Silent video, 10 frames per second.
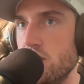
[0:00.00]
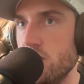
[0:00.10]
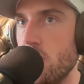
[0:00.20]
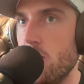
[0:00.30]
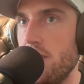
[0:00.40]

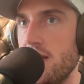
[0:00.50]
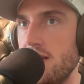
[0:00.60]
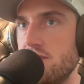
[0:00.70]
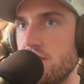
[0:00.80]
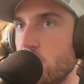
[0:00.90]
know that
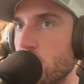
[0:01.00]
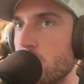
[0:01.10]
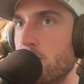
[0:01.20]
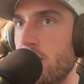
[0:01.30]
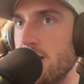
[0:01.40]
it's a
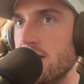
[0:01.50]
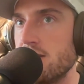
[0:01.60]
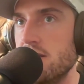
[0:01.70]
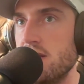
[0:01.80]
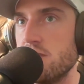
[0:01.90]
good
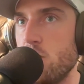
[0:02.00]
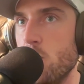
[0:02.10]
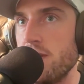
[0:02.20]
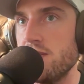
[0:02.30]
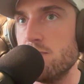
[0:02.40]
product and it's
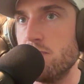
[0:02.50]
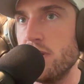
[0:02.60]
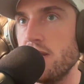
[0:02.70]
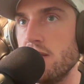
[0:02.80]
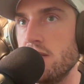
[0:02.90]
going to
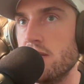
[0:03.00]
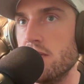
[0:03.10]
bring,